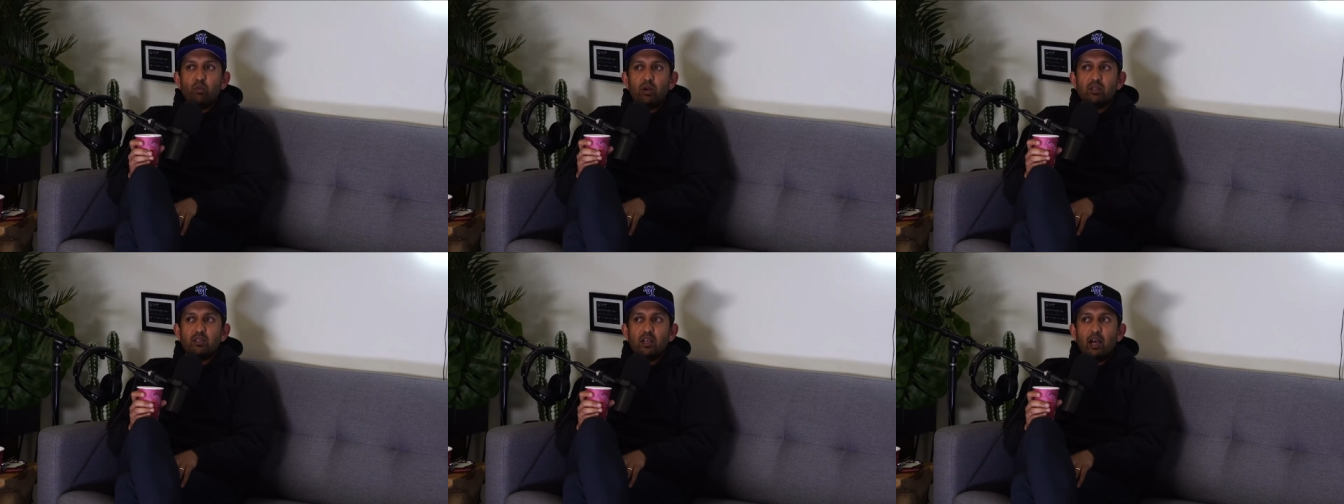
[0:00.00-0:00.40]

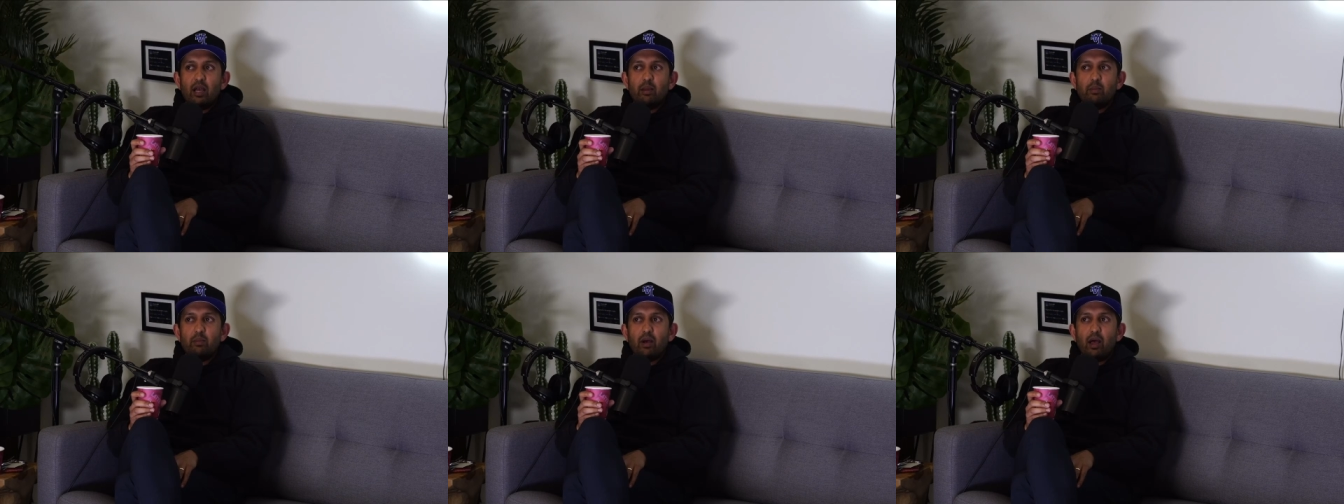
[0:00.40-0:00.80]
one
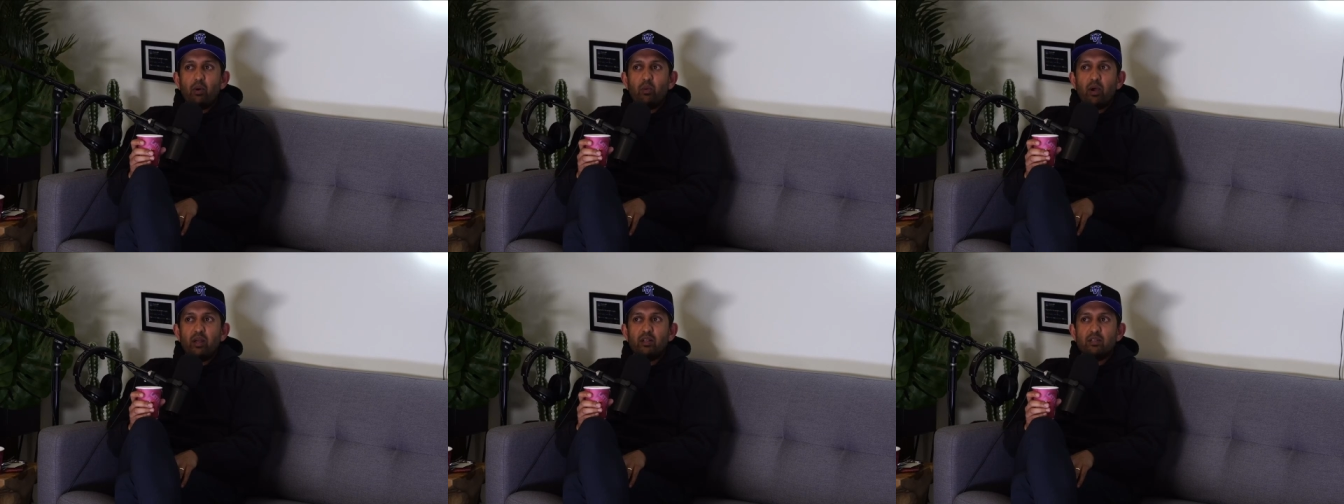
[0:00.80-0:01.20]
time I
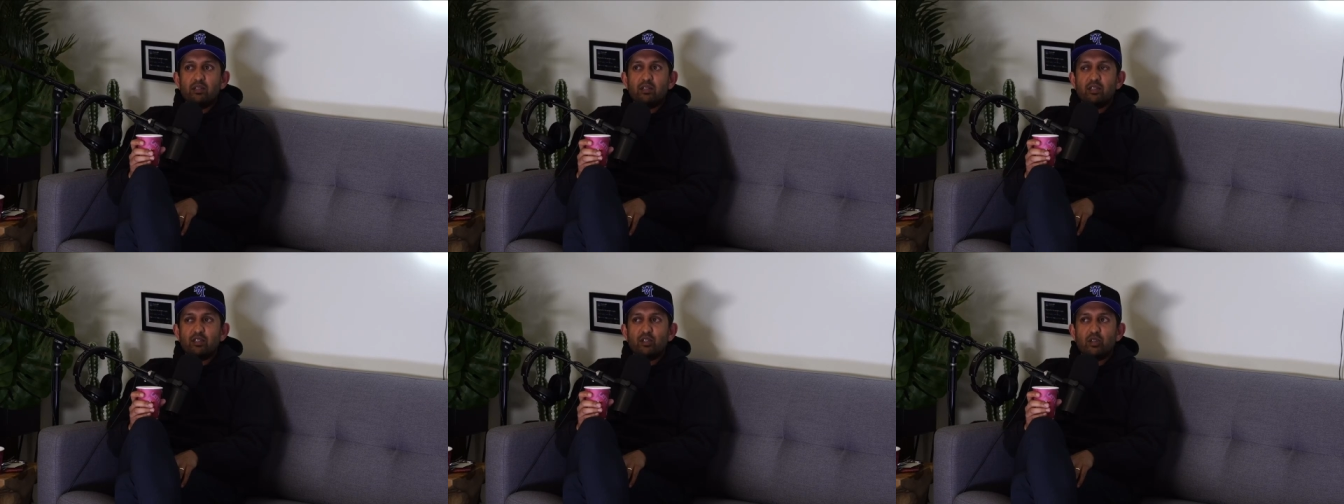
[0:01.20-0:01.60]

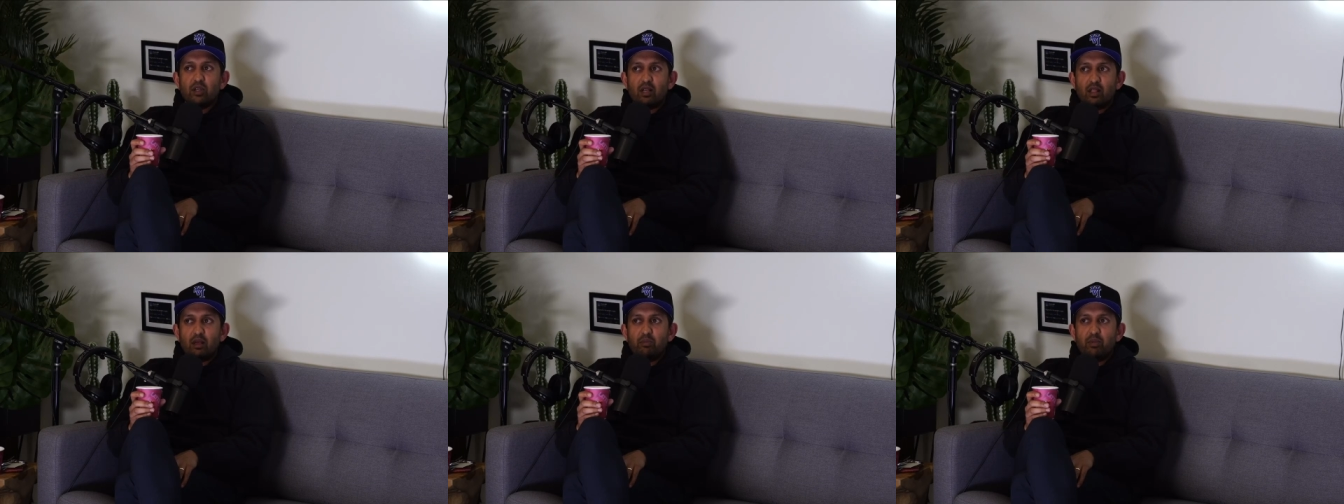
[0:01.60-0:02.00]
went to
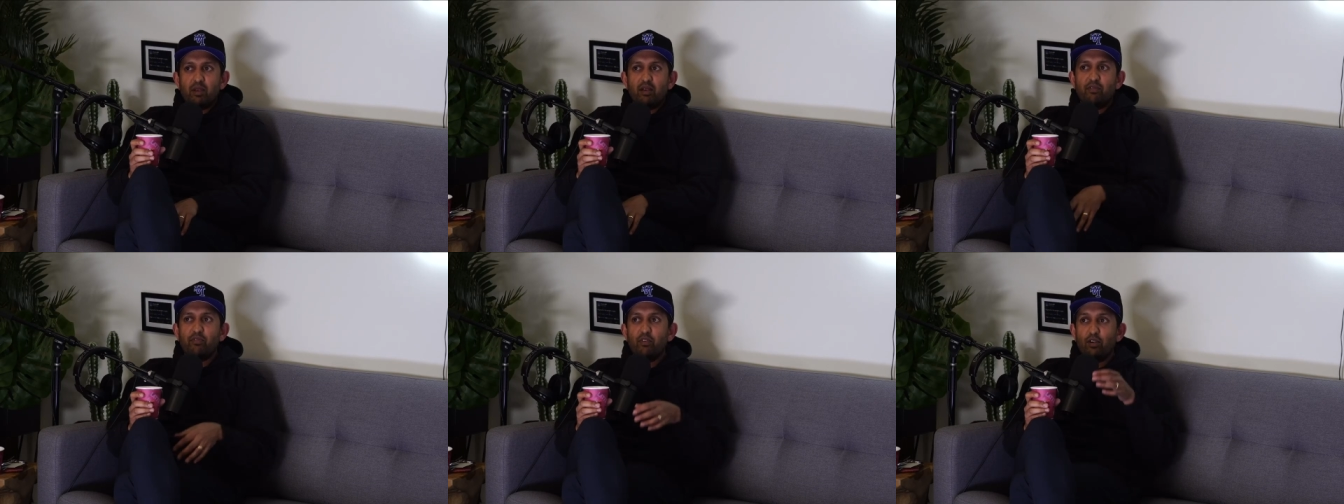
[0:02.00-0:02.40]

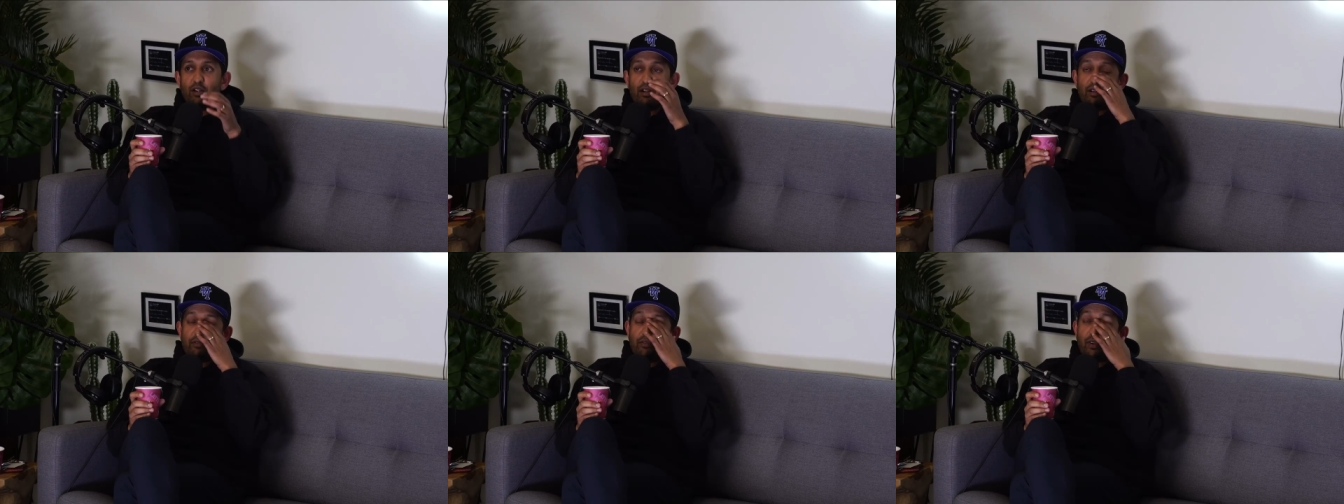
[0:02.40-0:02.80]
Colombia
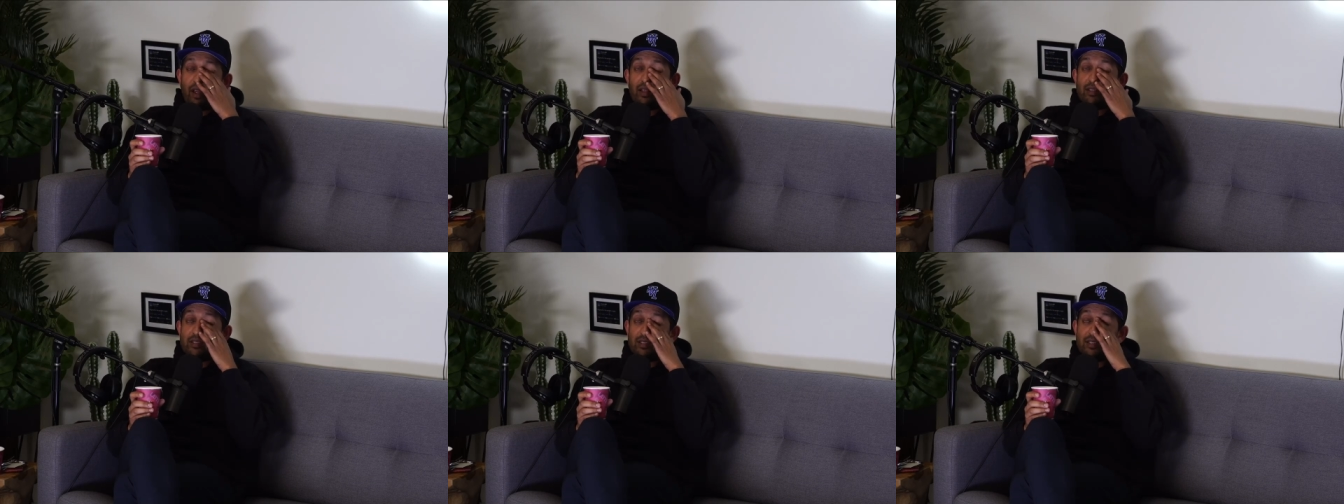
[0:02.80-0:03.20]
for a
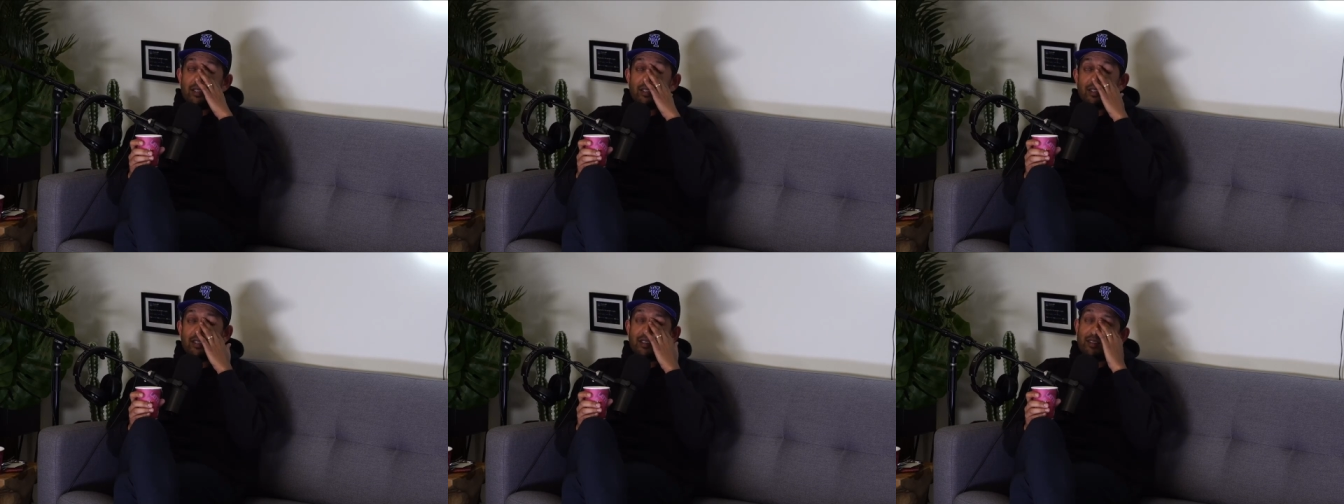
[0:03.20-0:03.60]

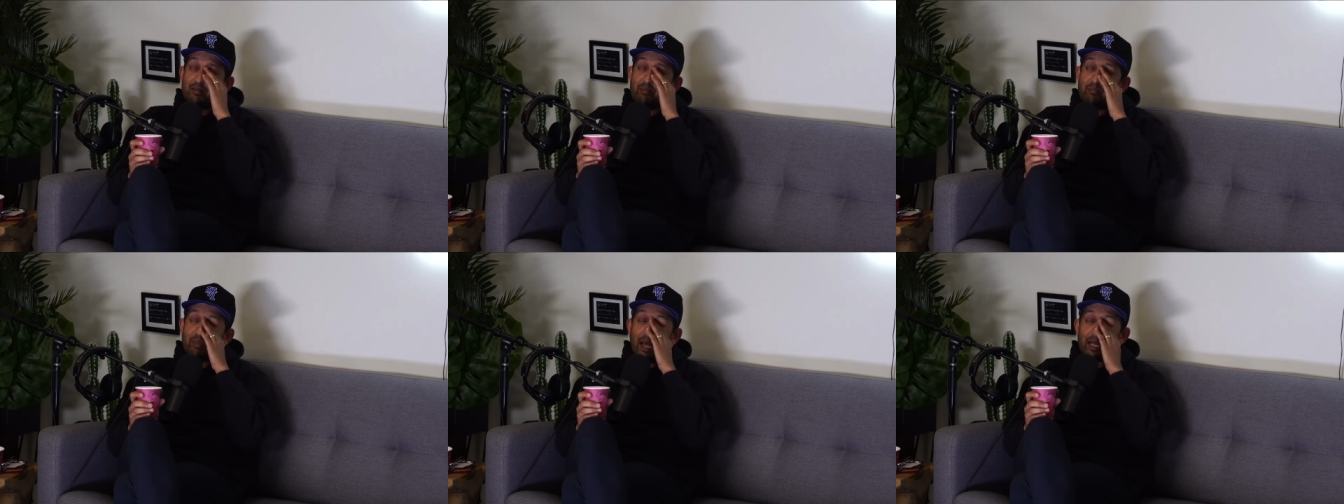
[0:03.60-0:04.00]
friend's
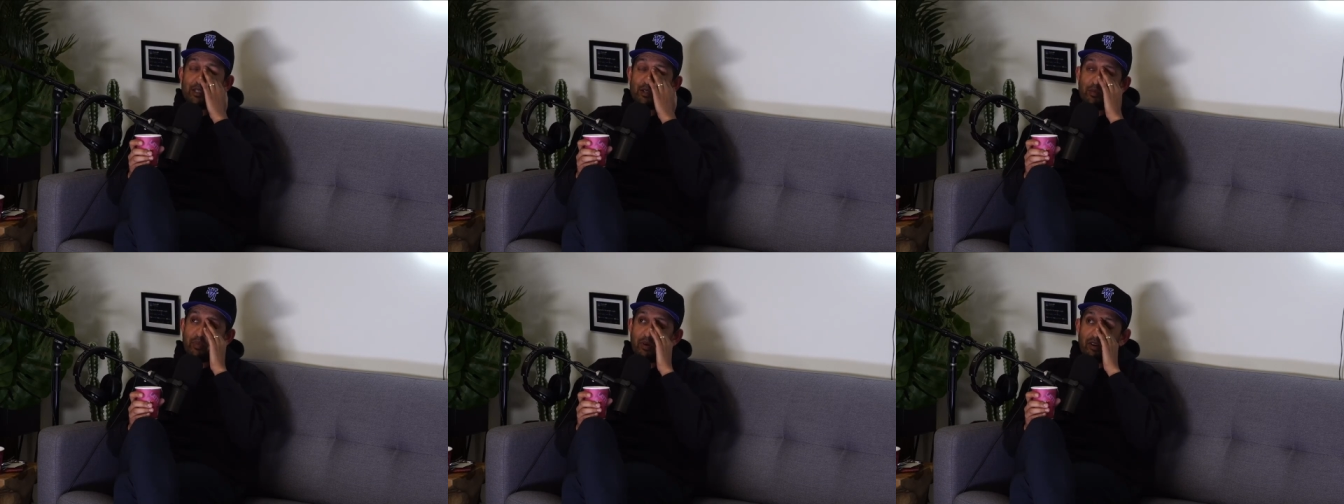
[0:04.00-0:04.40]

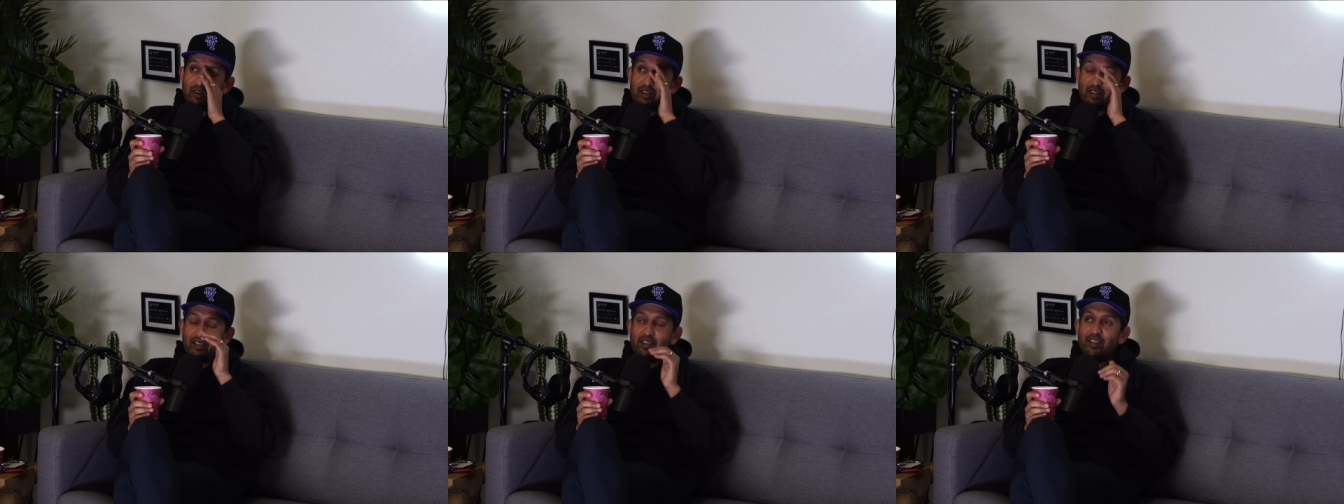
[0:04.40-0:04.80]
bachelor
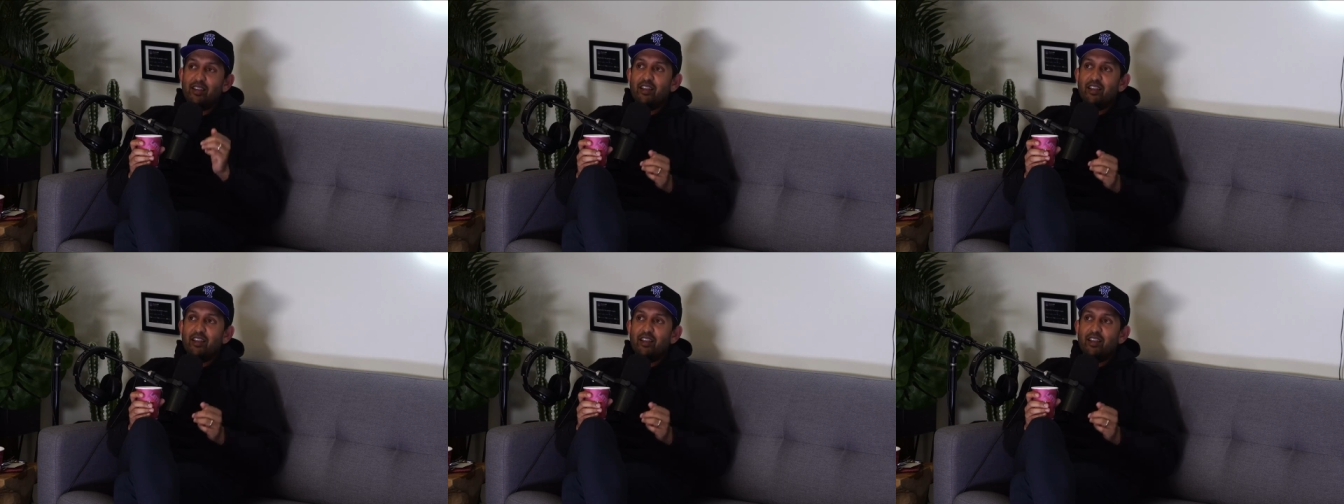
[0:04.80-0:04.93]
party,